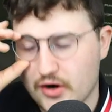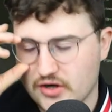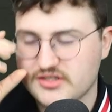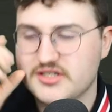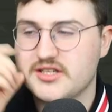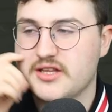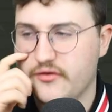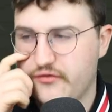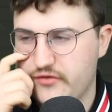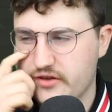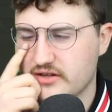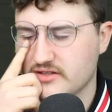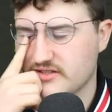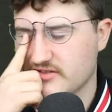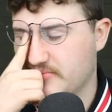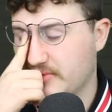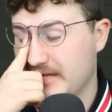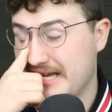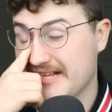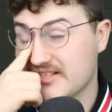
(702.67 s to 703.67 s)
onto the field
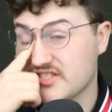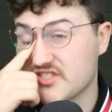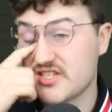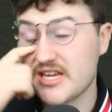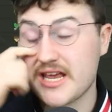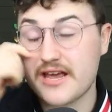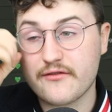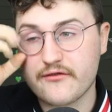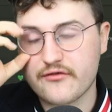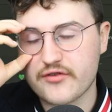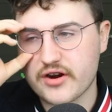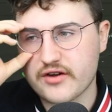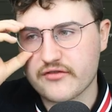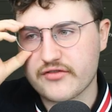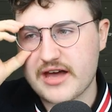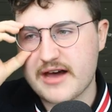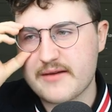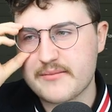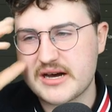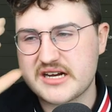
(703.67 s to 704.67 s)
of play and sit in front of
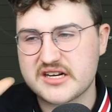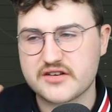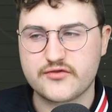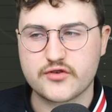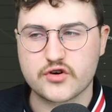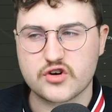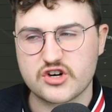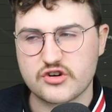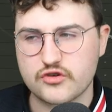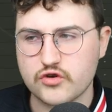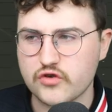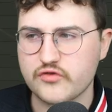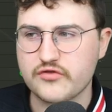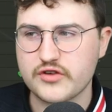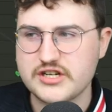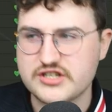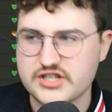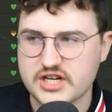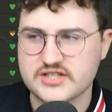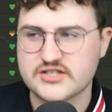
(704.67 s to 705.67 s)
that back four and
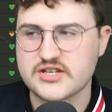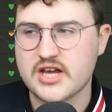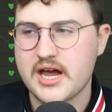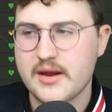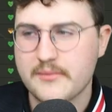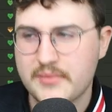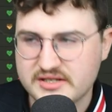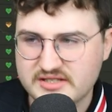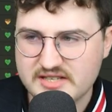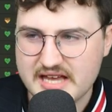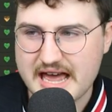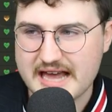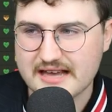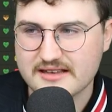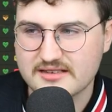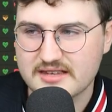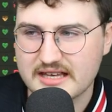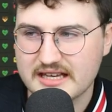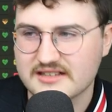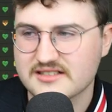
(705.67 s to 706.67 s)
hopefully just
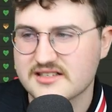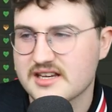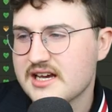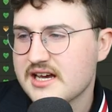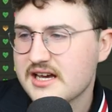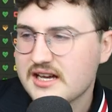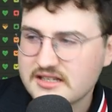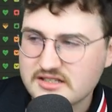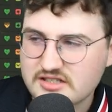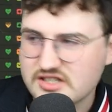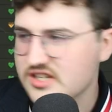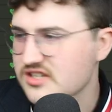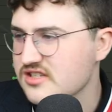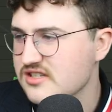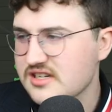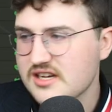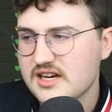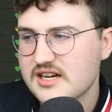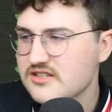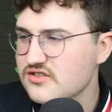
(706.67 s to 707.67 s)
protect things.
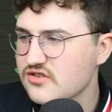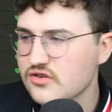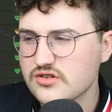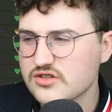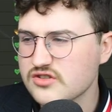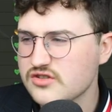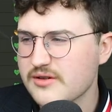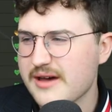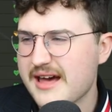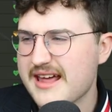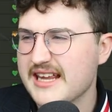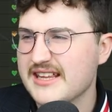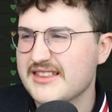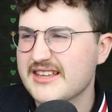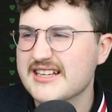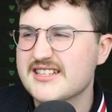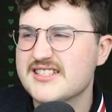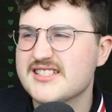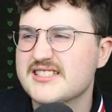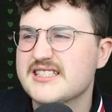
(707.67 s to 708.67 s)
Just don't do
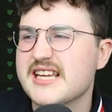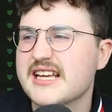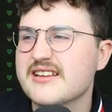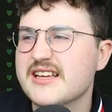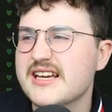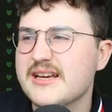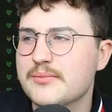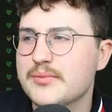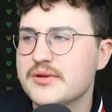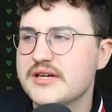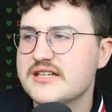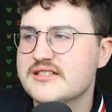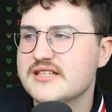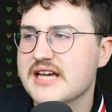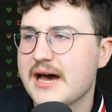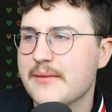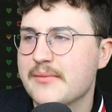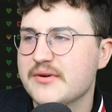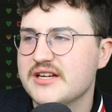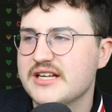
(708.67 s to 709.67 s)
anything silly, please,
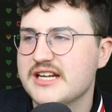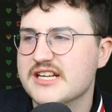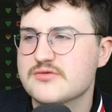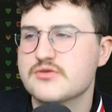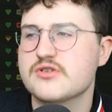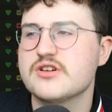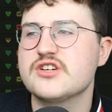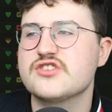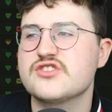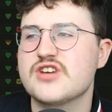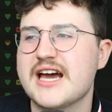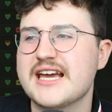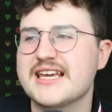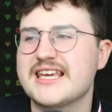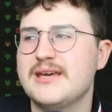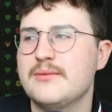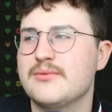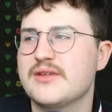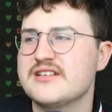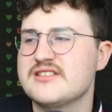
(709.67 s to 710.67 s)
Aberdeen, as we're going to try and
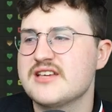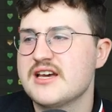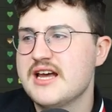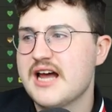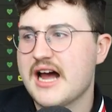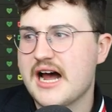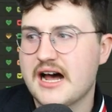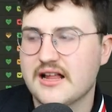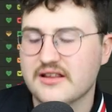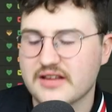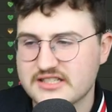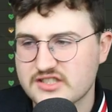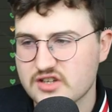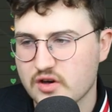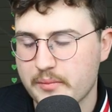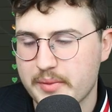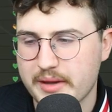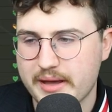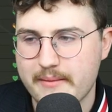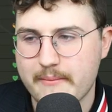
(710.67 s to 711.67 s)
keep things a
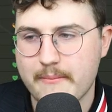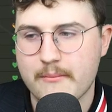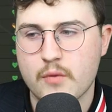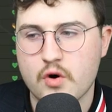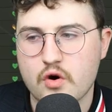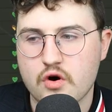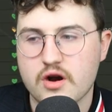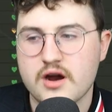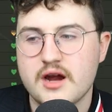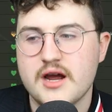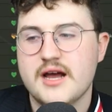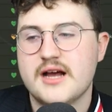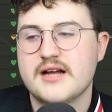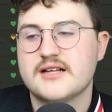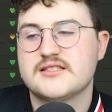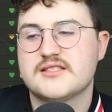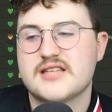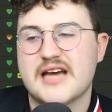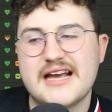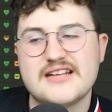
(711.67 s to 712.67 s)
little bit more
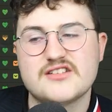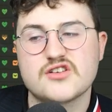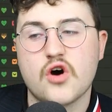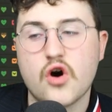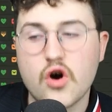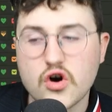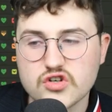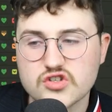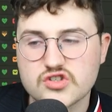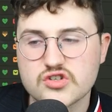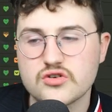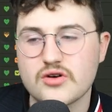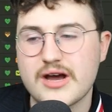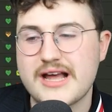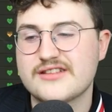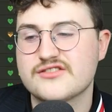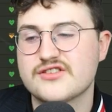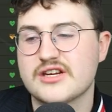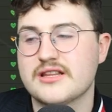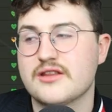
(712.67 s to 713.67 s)
tight. Also
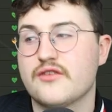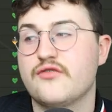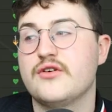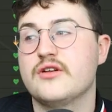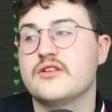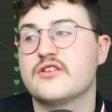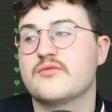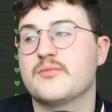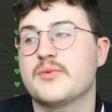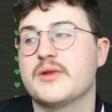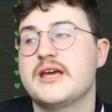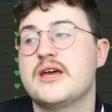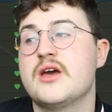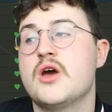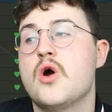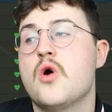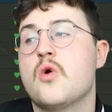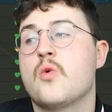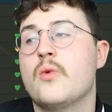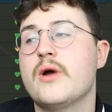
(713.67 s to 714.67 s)
entering the field of play
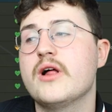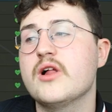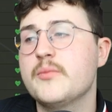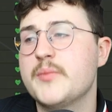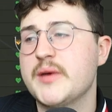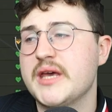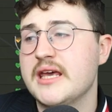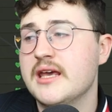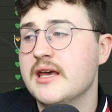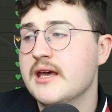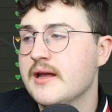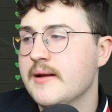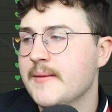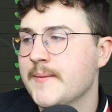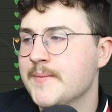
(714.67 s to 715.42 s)
will be